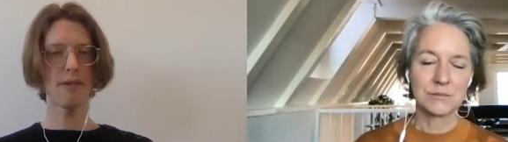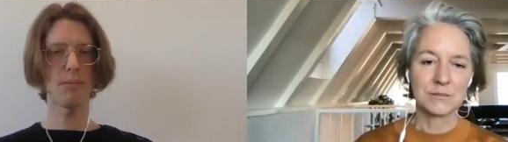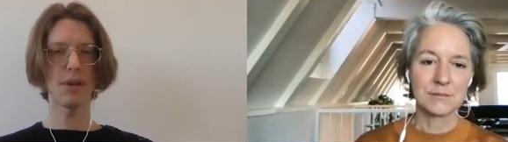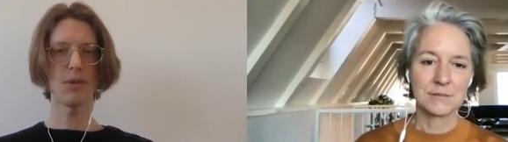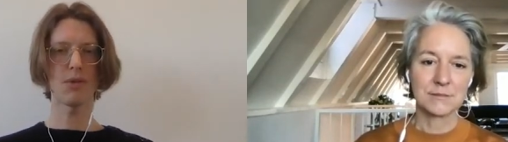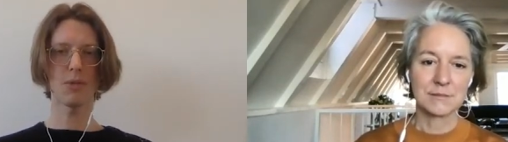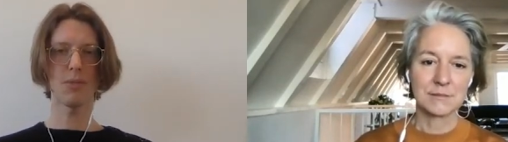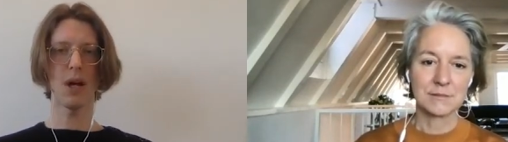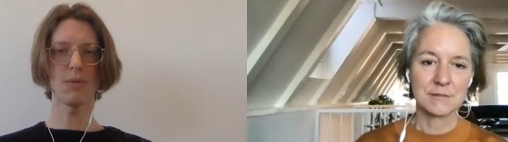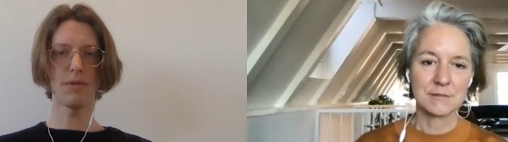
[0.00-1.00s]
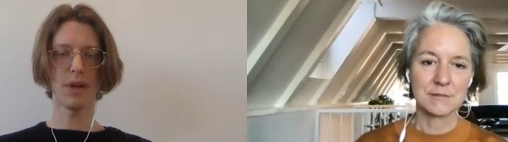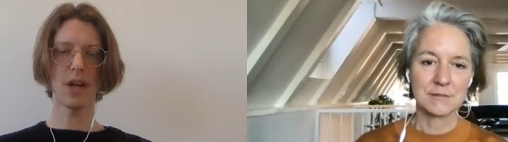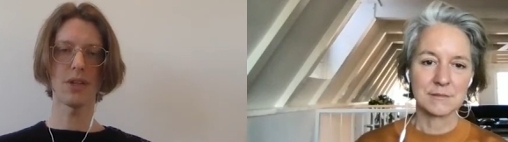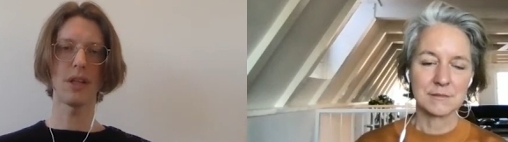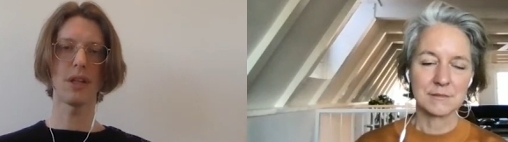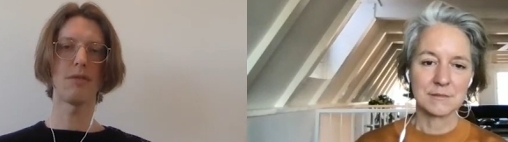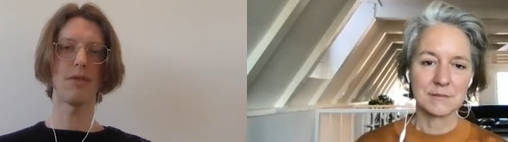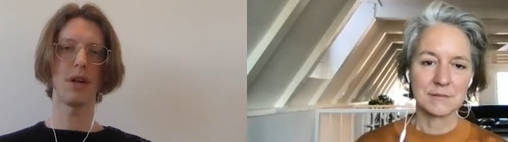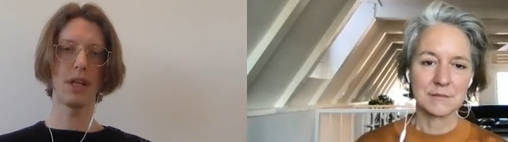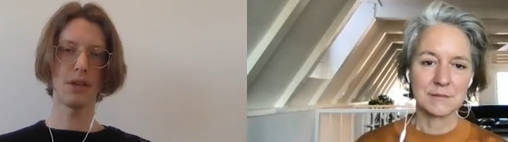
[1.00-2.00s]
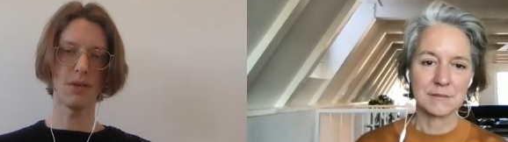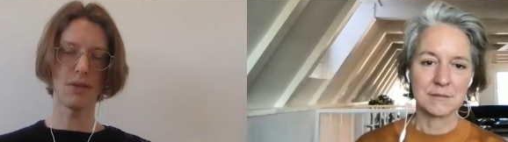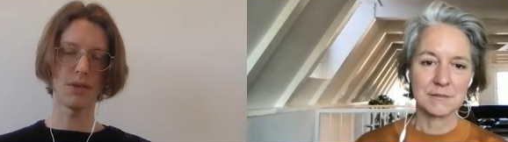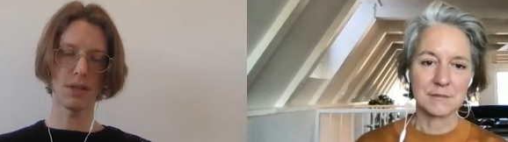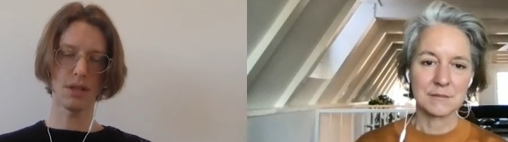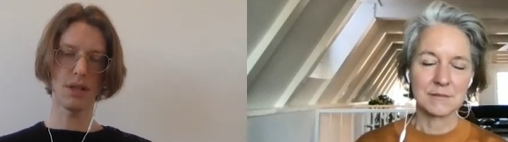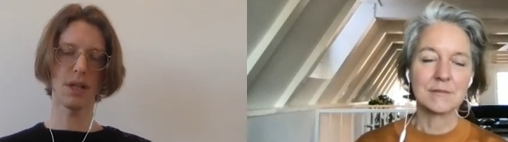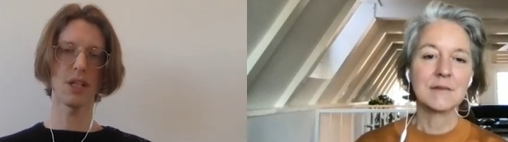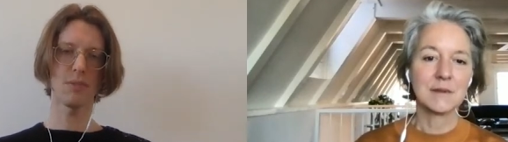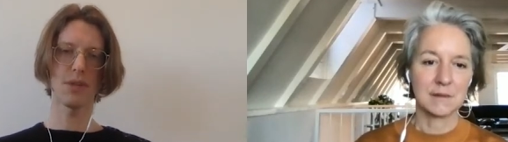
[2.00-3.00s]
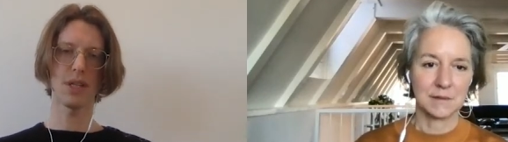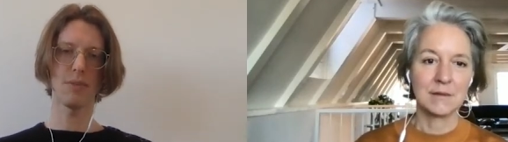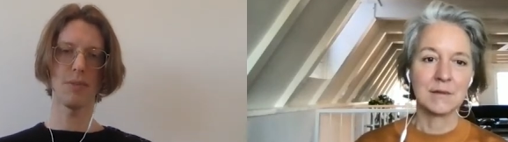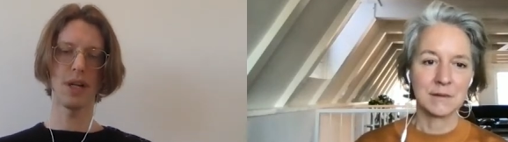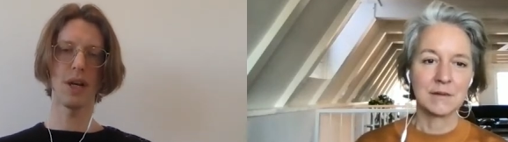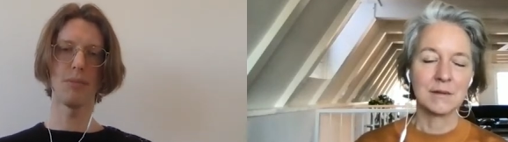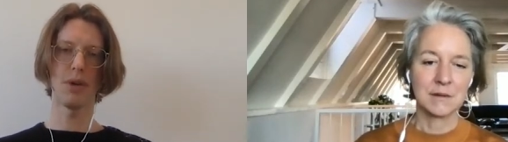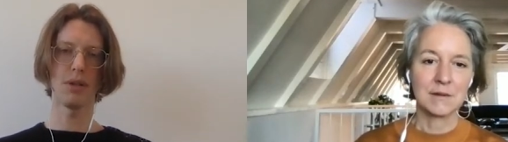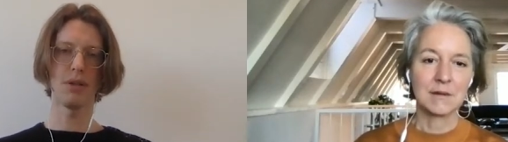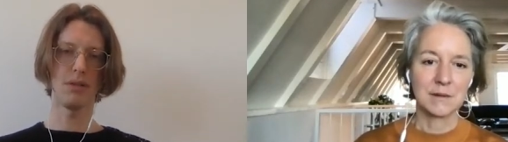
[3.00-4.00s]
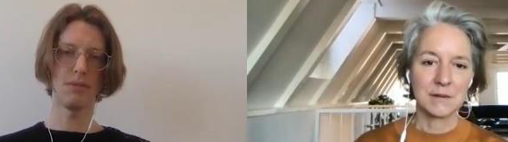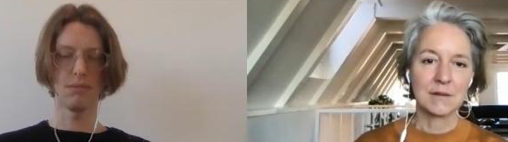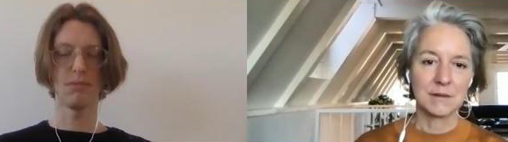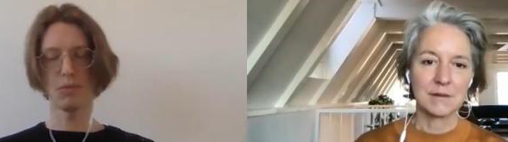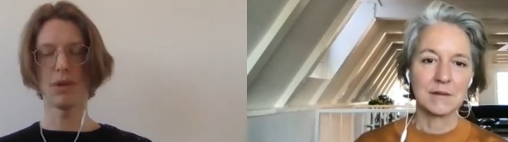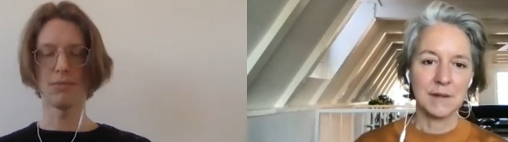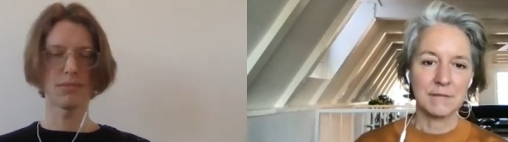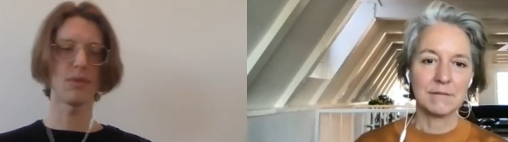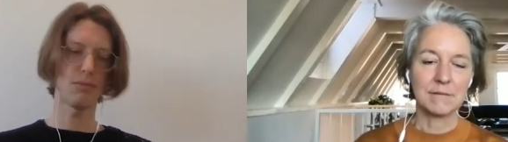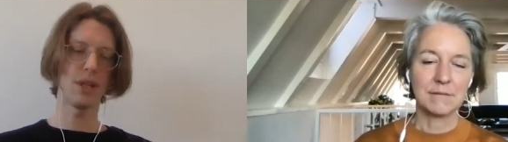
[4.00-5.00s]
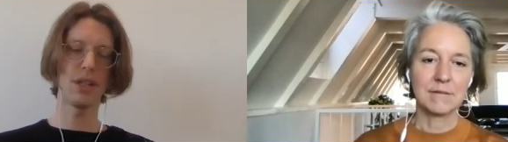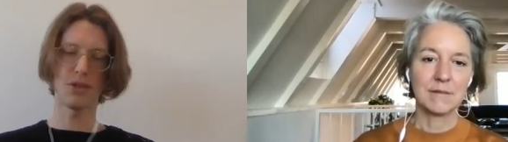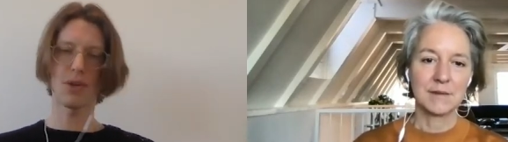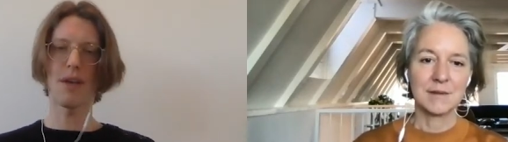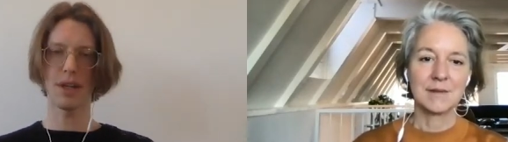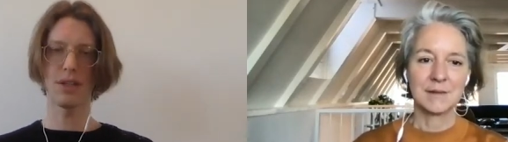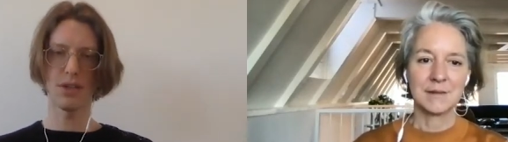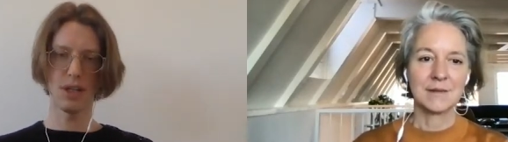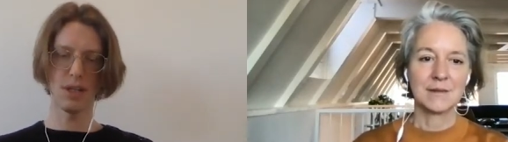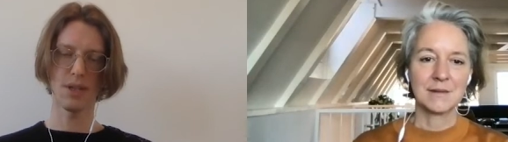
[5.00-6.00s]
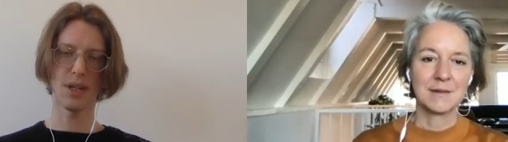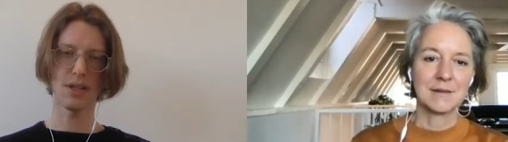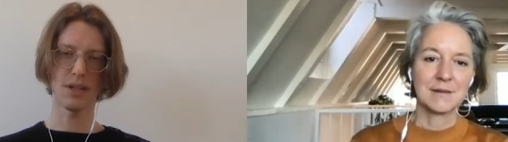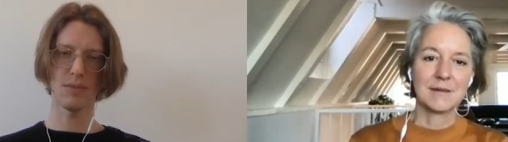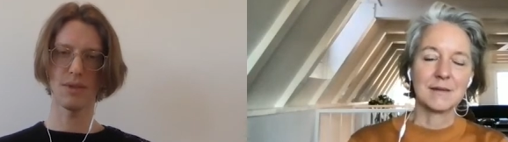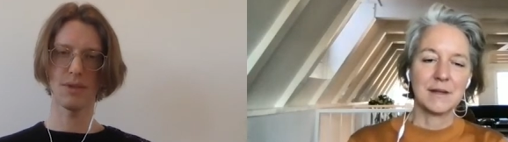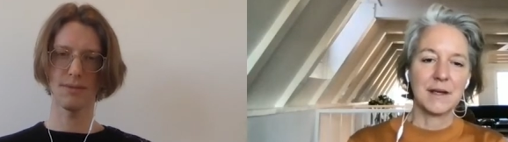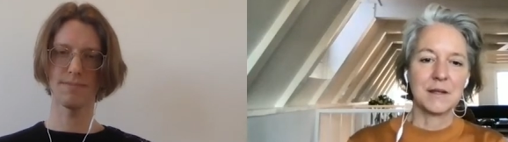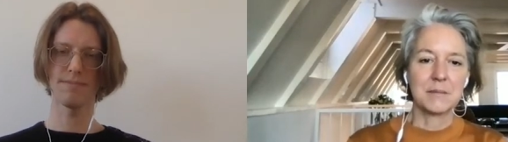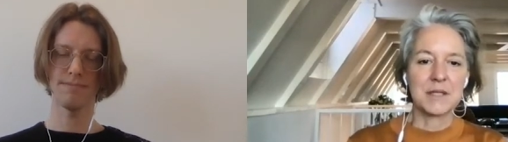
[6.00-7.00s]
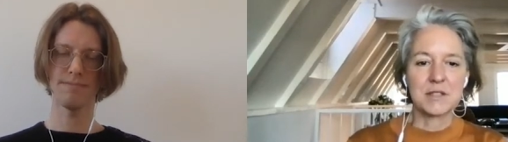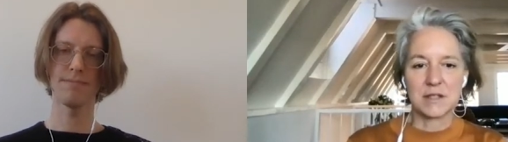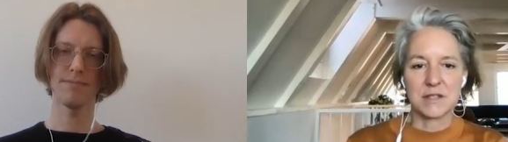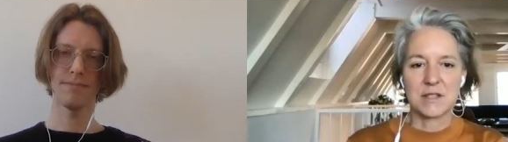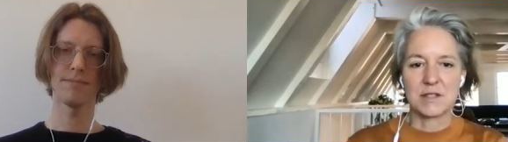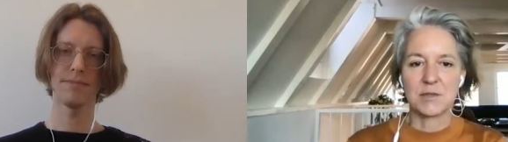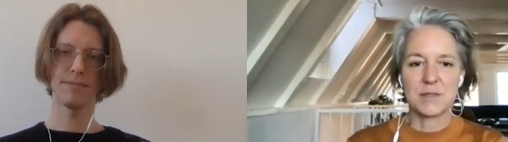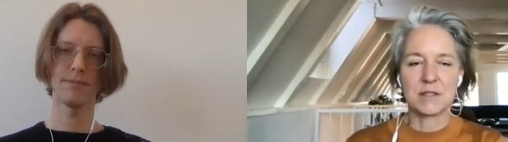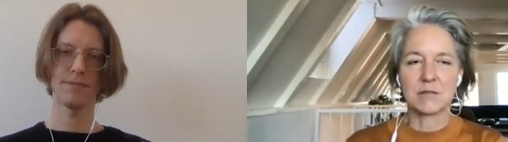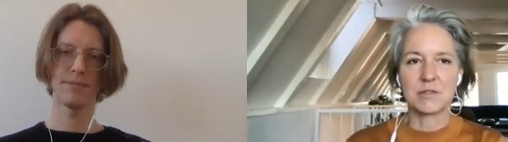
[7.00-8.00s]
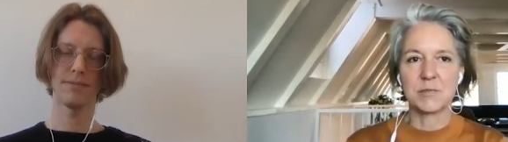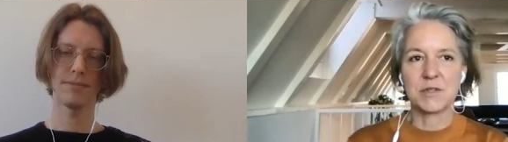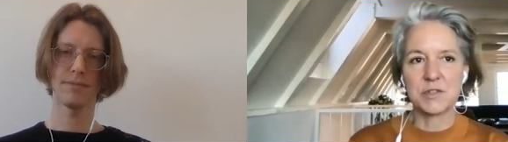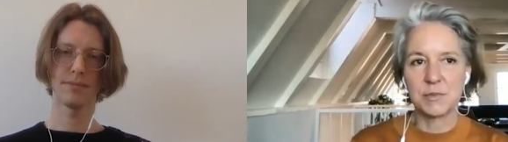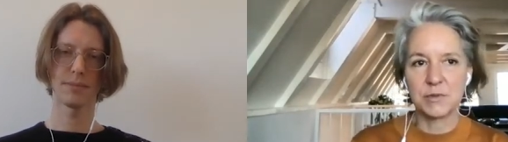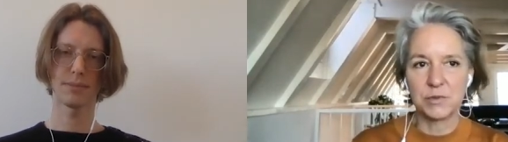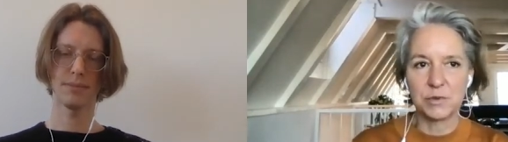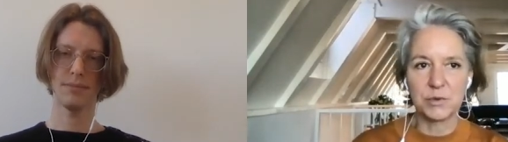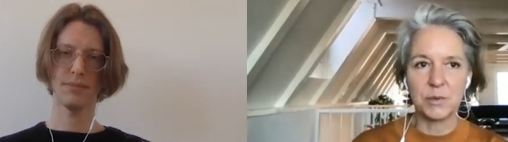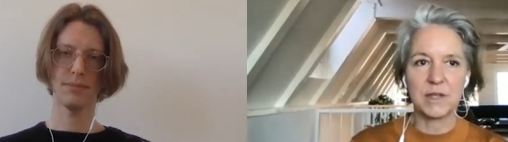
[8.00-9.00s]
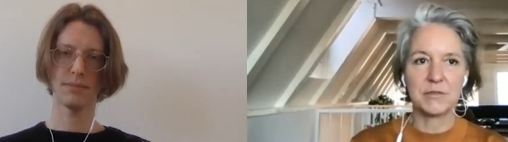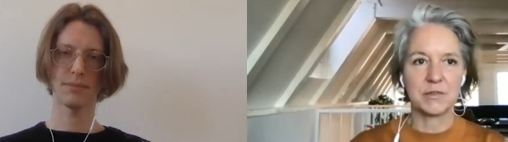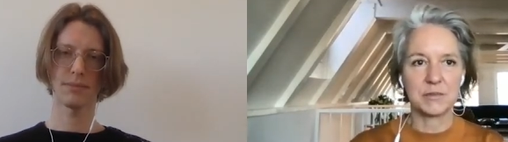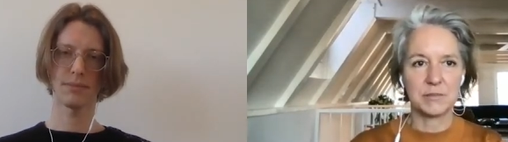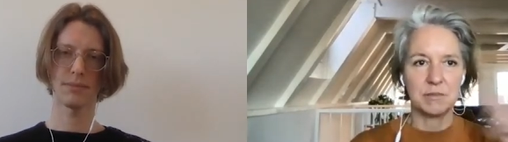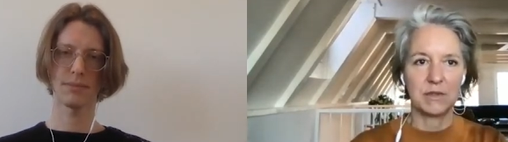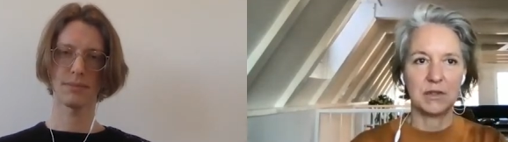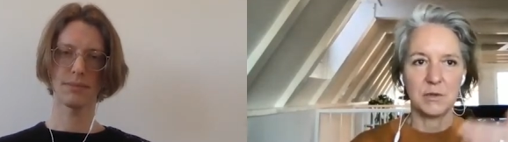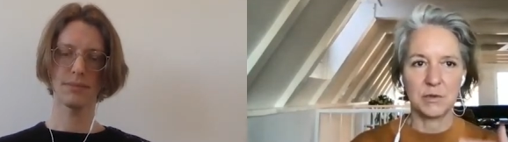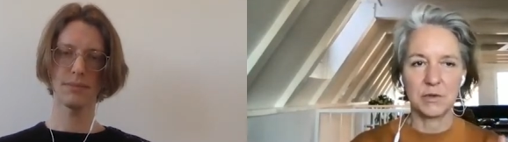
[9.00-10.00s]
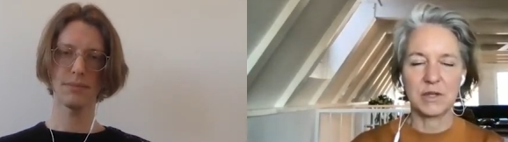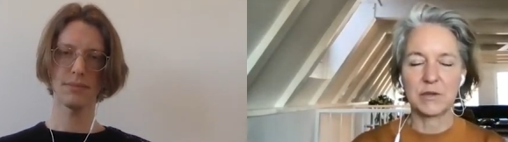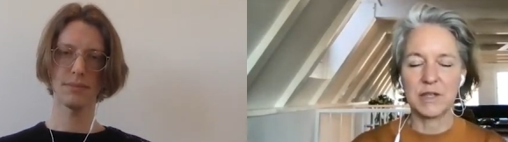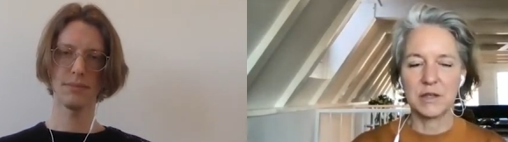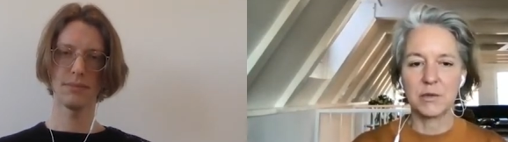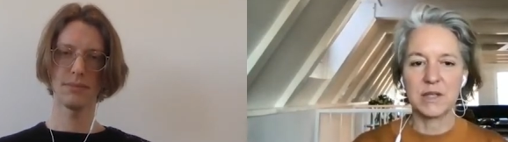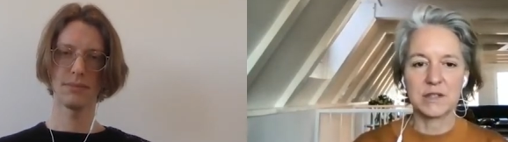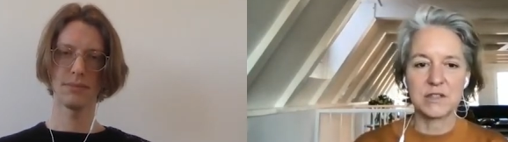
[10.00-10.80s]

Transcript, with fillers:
Speaker 1: a peer who's responsible for actually converting the customers that we bring on board and
Speaker 2: bringing the traffic and turning them into customers. Yeah, that makes a lot of sense. So basically responsible for all the way from, creating awareness